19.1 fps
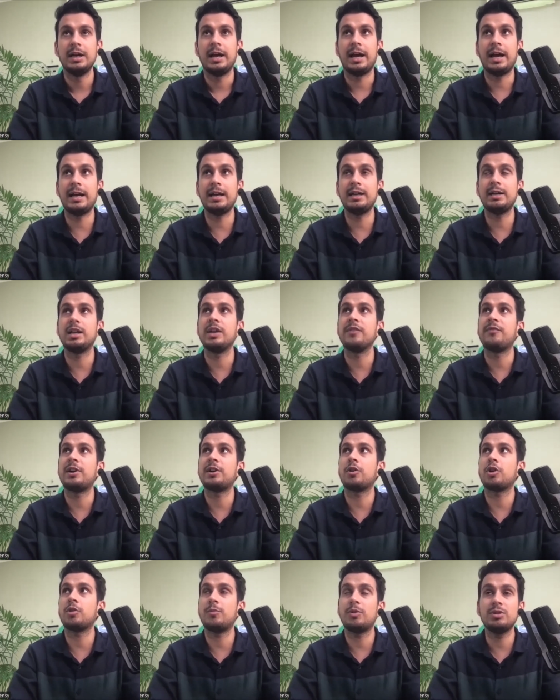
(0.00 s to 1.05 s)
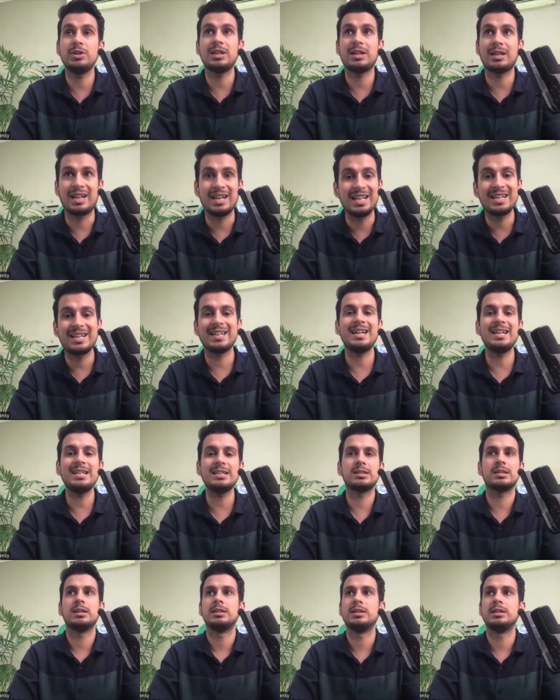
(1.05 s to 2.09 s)
And if I talk about the click
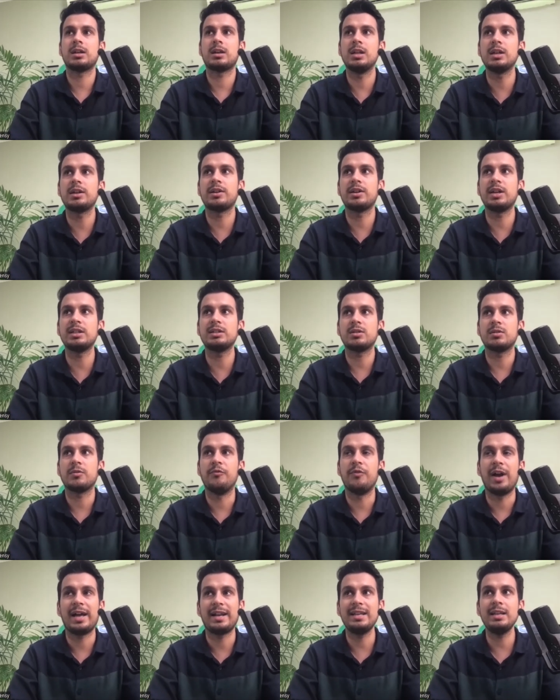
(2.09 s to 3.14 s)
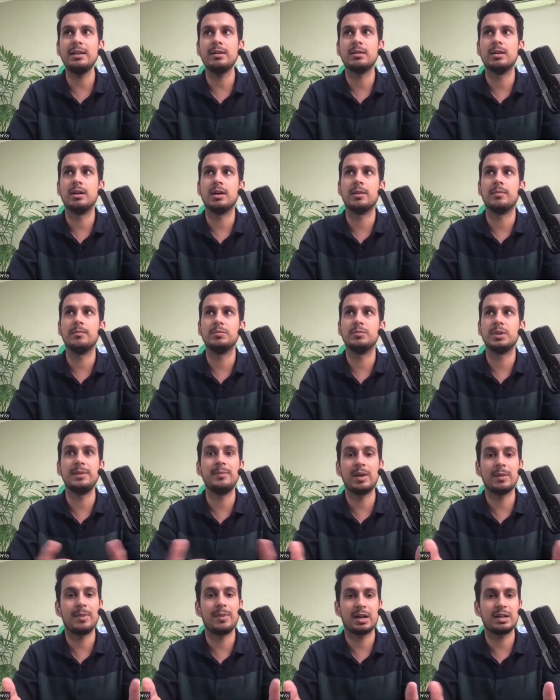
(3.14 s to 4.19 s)
rates, the click rates vary. Uh,
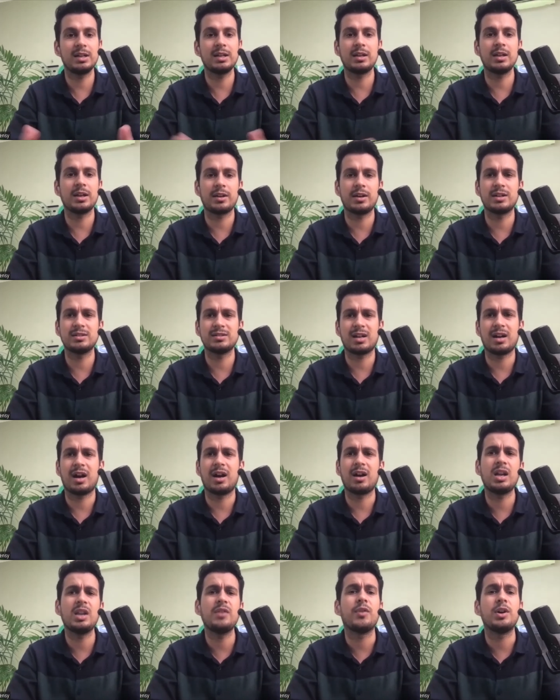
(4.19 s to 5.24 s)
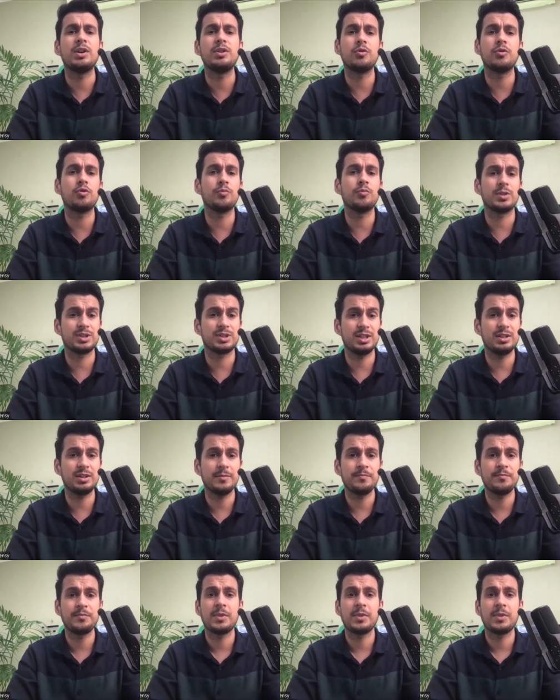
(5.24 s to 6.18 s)
email marketing click rates are hardly one to two percent.